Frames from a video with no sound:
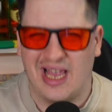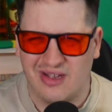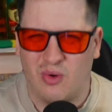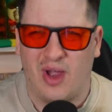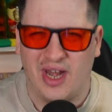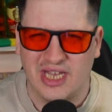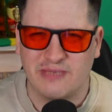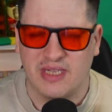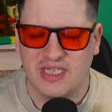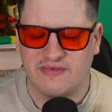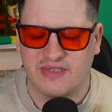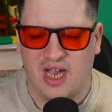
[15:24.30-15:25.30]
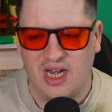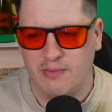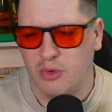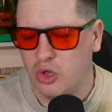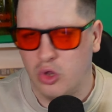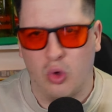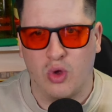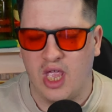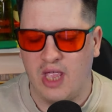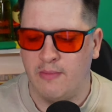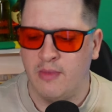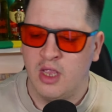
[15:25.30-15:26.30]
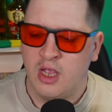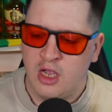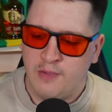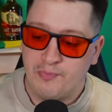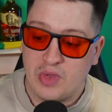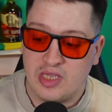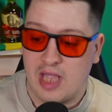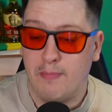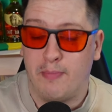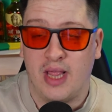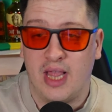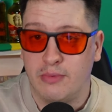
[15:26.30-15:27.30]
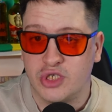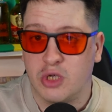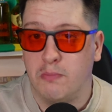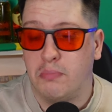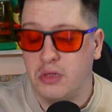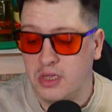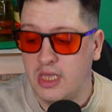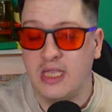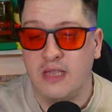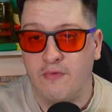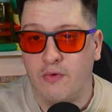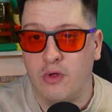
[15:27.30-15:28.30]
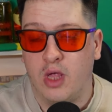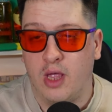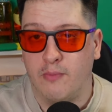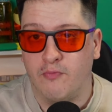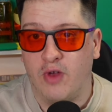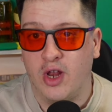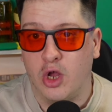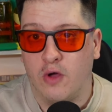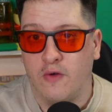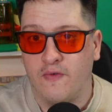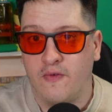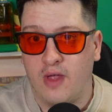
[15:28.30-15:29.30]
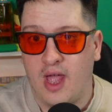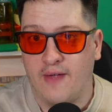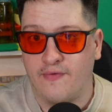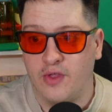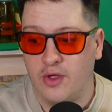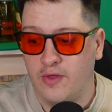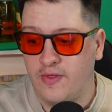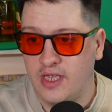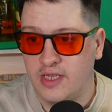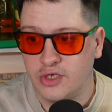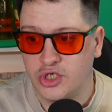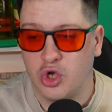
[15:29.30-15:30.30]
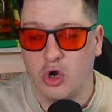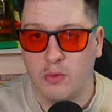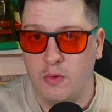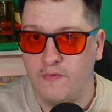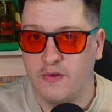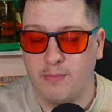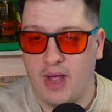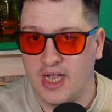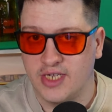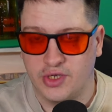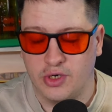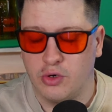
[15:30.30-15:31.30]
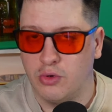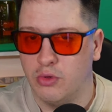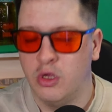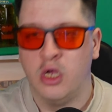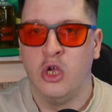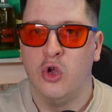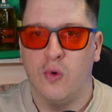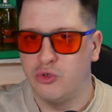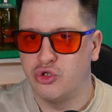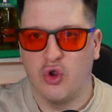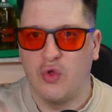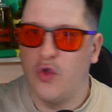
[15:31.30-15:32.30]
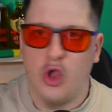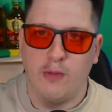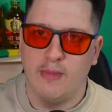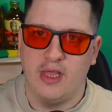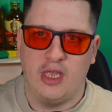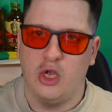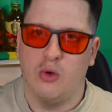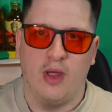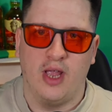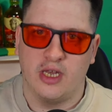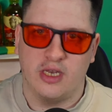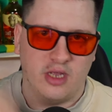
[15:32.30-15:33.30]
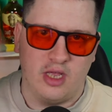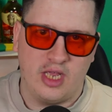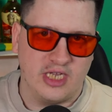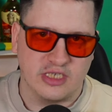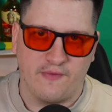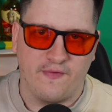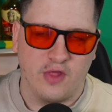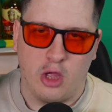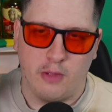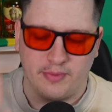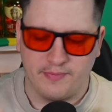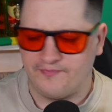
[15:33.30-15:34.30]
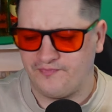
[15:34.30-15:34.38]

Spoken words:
quite an expensive signing, but look at him. Dembele was completely written off after the shock move to Barca. The whole 130 million quid is a flop,